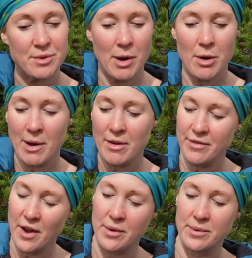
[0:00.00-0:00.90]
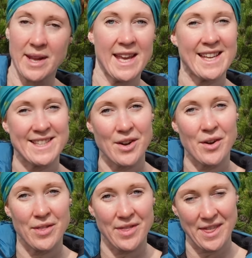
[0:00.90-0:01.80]
mobile phone is
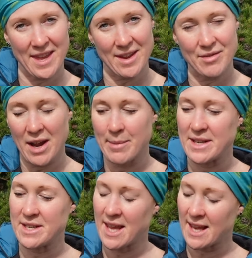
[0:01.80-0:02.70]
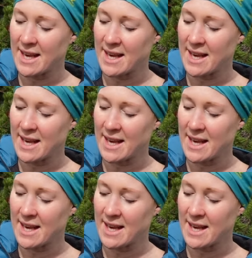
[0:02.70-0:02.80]
on the recommended kit